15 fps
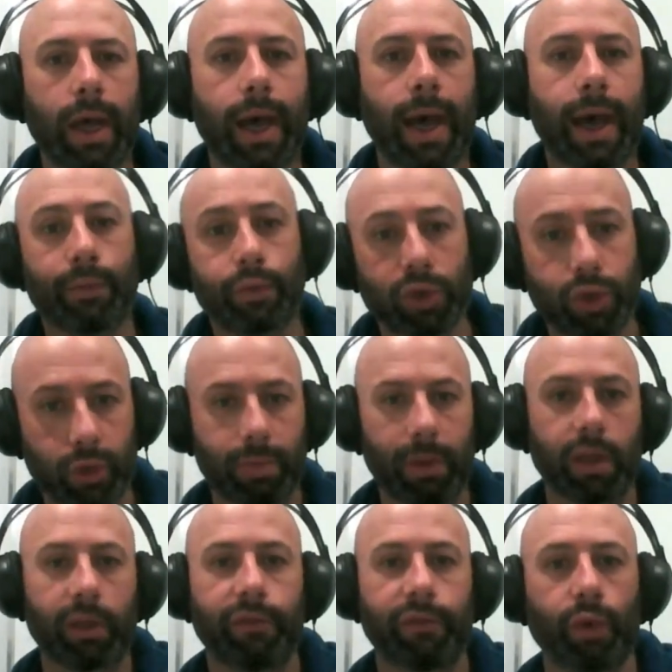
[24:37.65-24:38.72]
We'll talk
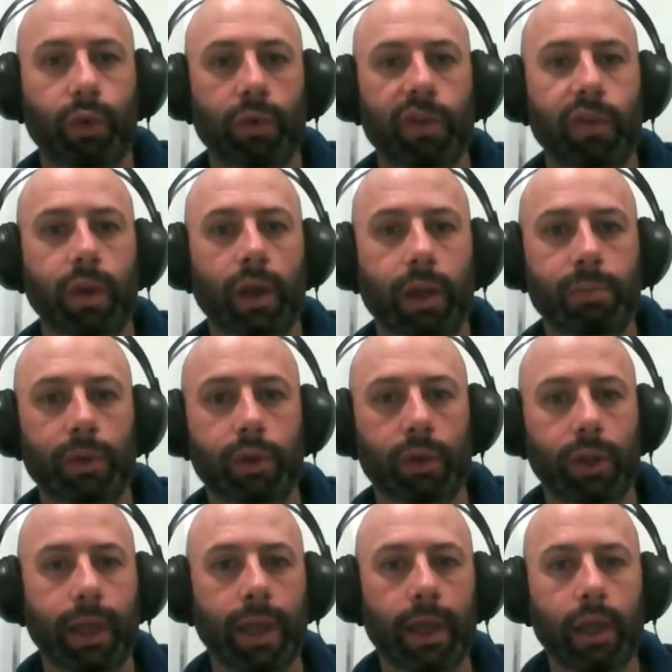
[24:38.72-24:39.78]
about the forward setup,
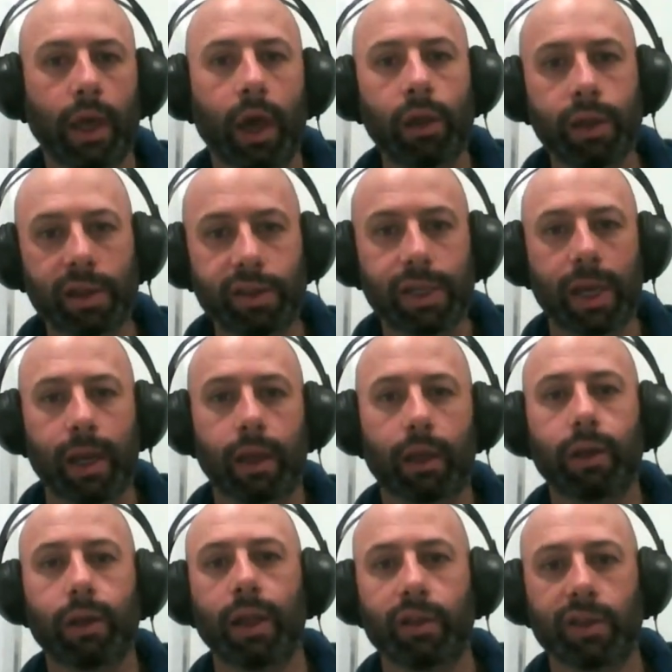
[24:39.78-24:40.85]
Claire.
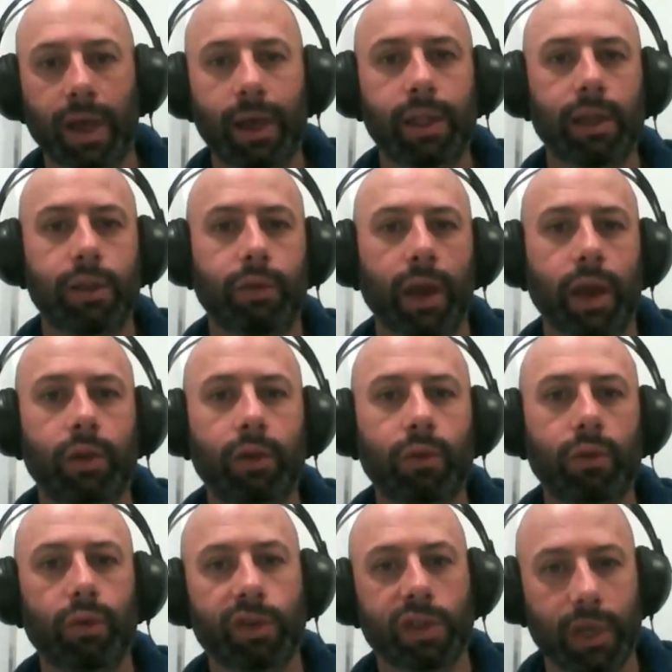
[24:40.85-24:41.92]
Talia
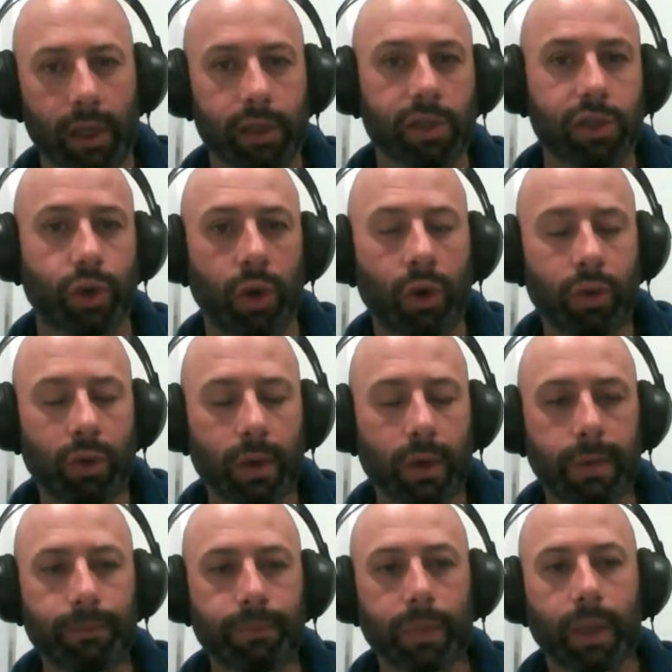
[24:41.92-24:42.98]
Randall was the only tall,
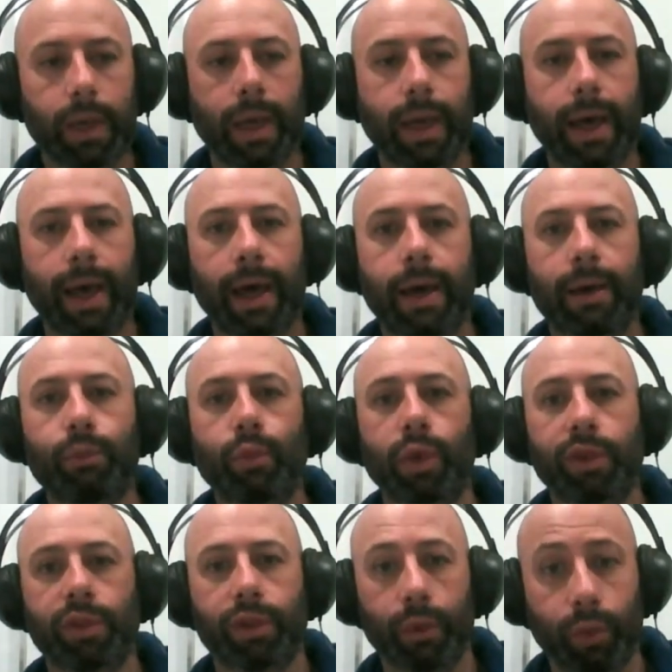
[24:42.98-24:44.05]

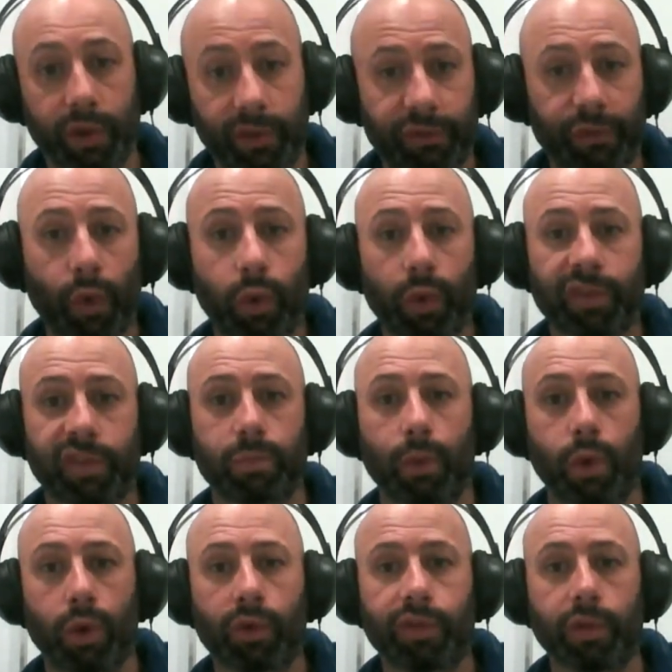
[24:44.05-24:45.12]
with 4
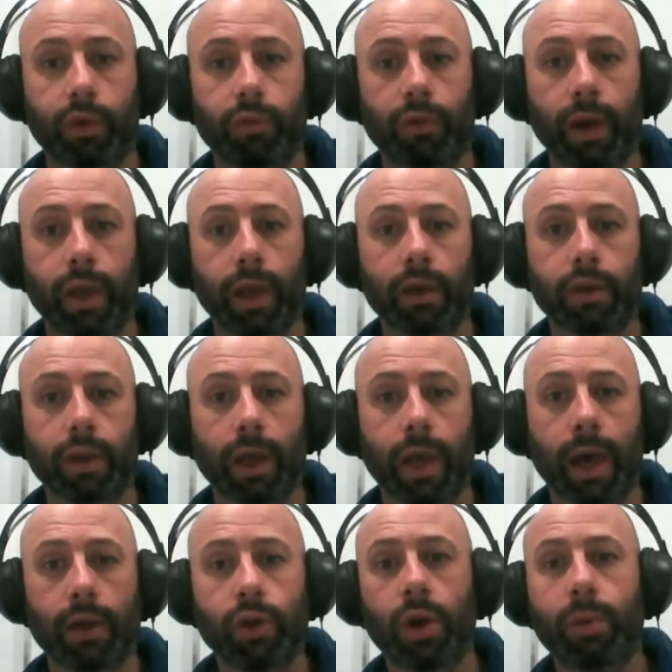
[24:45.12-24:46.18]
smalls around.
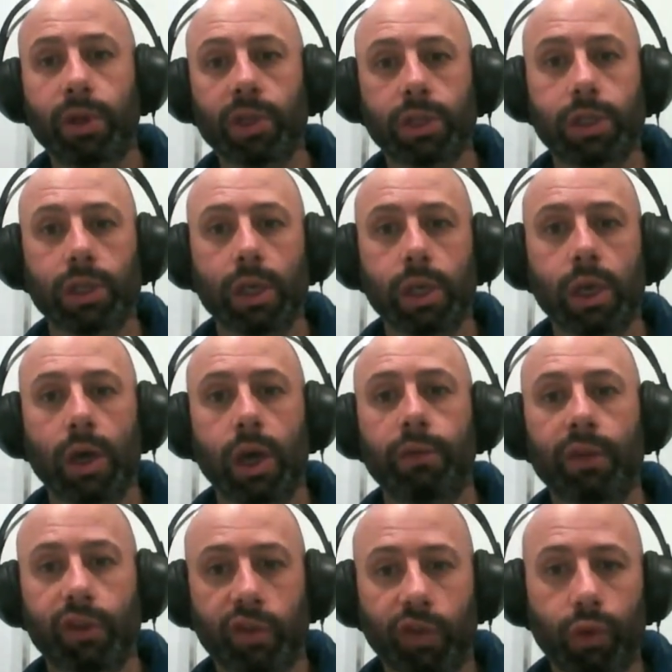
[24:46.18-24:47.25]
Not much of
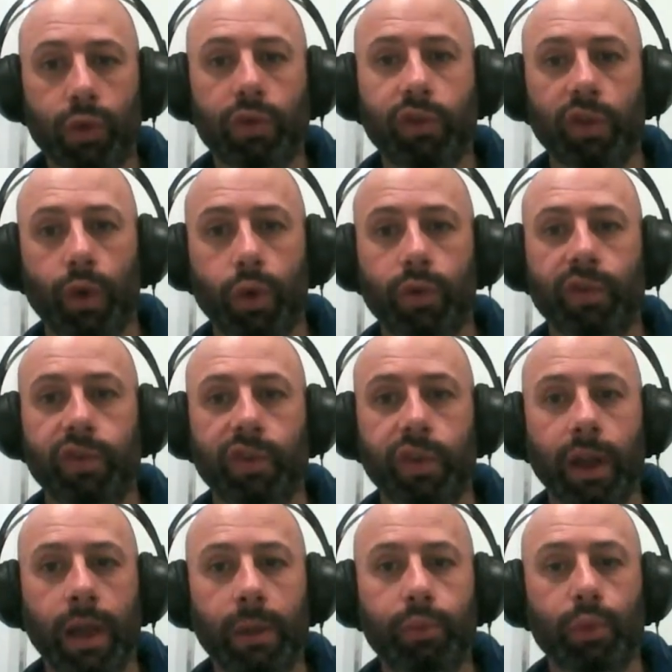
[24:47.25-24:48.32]
a too tall
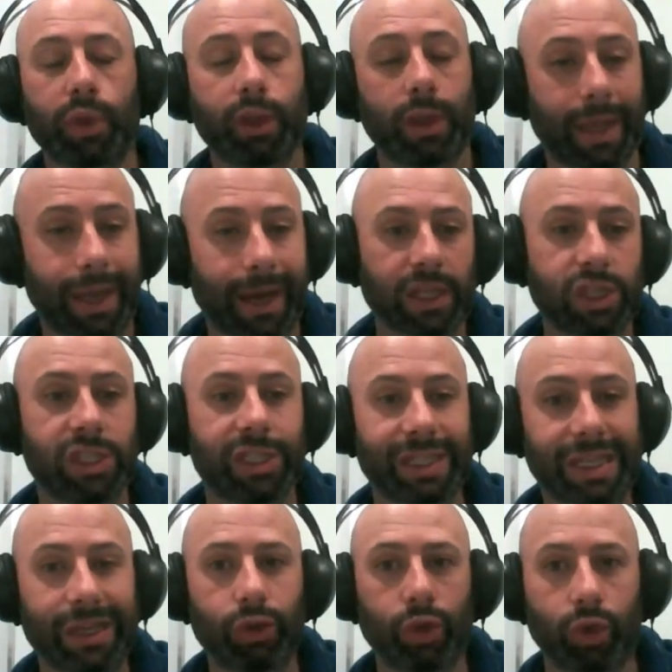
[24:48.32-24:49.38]
setup with Kate
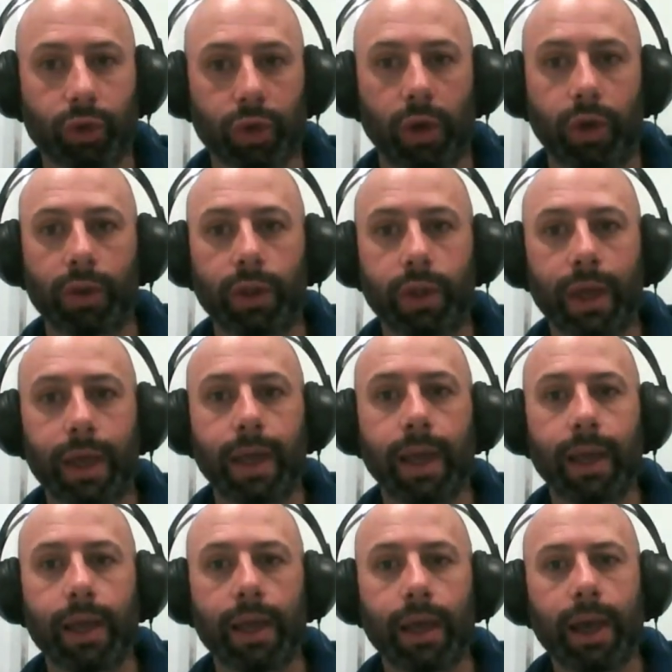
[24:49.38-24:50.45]
Sheilor not
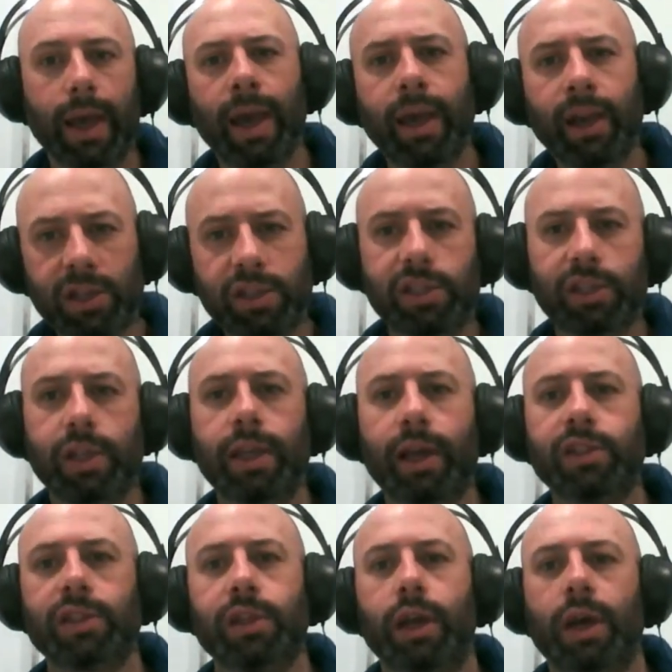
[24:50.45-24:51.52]
there. How did you see
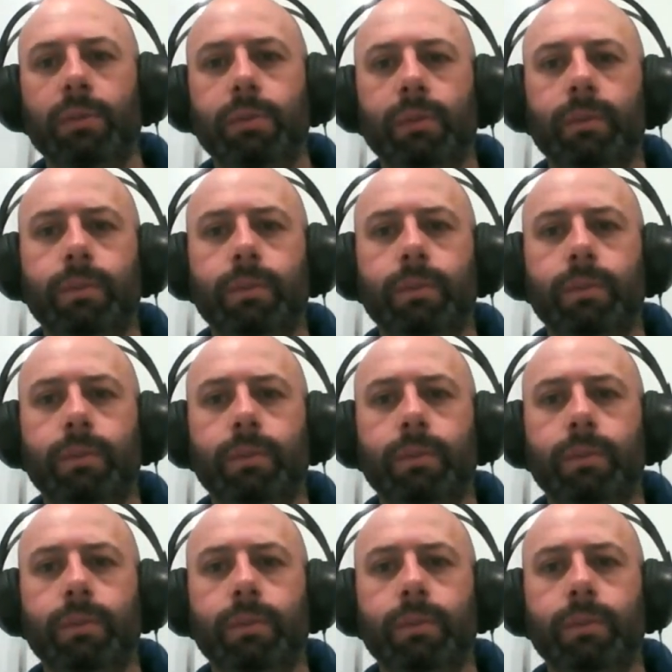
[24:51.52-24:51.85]
that setup?